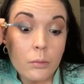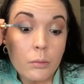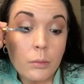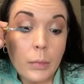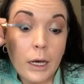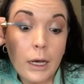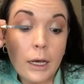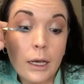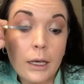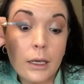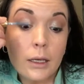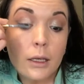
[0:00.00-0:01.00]

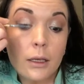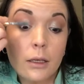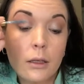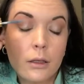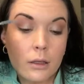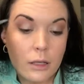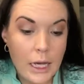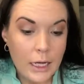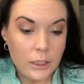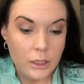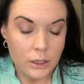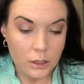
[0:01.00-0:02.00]
my
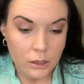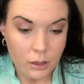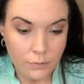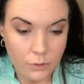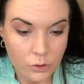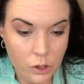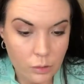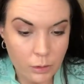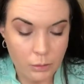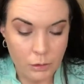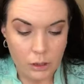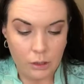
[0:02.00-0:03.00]
lashes used to feel super
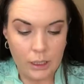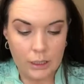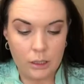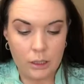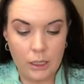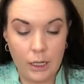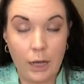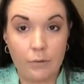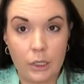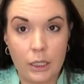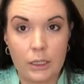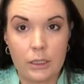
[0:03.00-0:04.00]
brittle extra
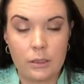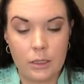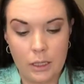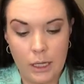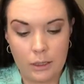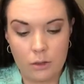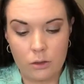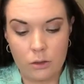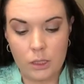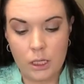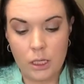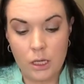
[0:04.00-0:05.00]
after I used it
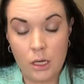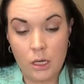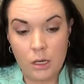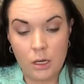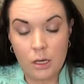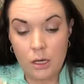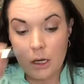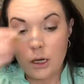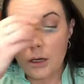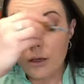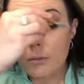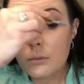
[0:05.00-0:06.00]
actually.
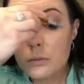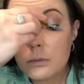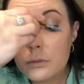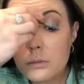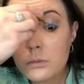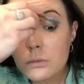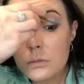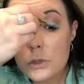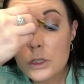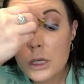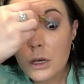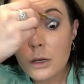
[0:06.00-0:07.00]
Um,
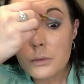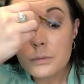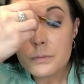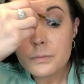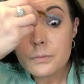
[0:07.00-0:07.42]
so